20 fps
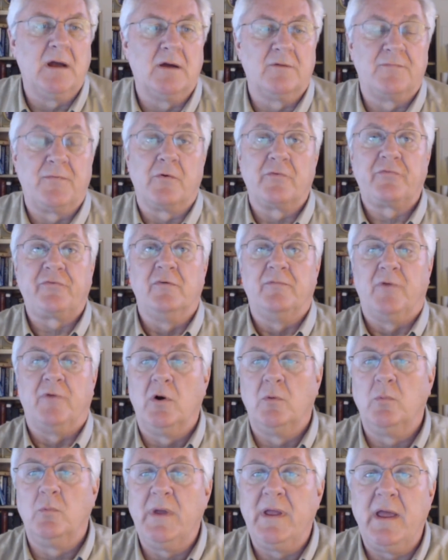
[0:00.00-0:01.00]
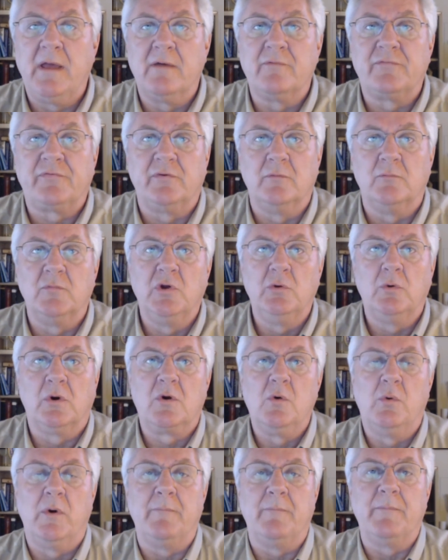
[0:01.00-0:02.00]
First of all, we have some new
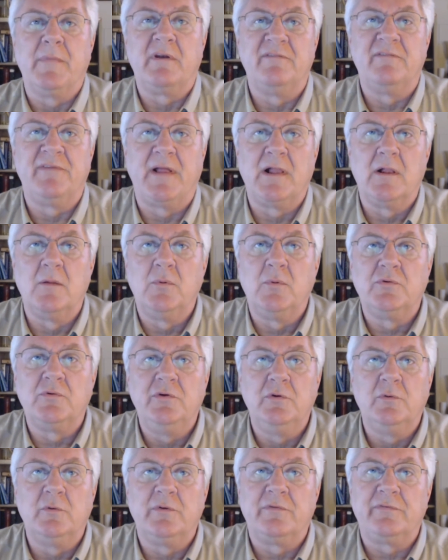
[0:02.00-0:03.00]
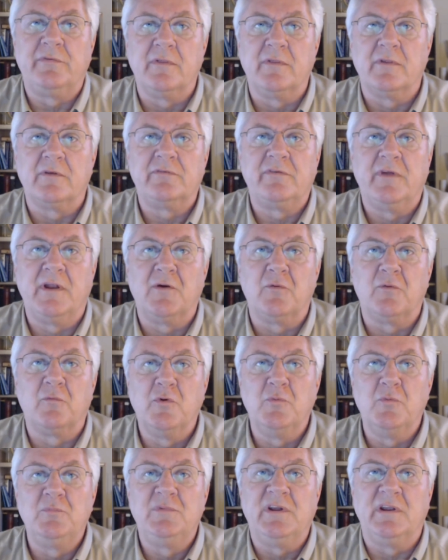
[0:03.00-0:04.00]
equipment available to us in the Senate
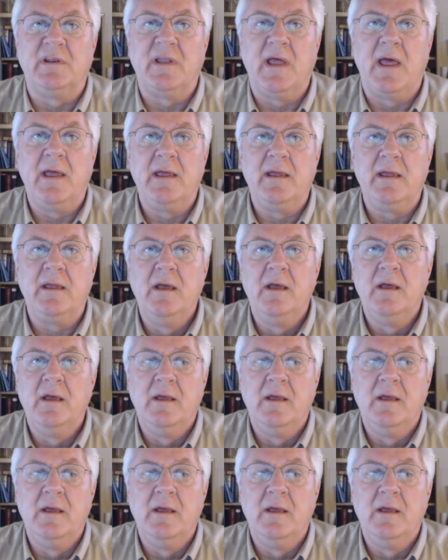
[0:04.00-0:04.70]
room today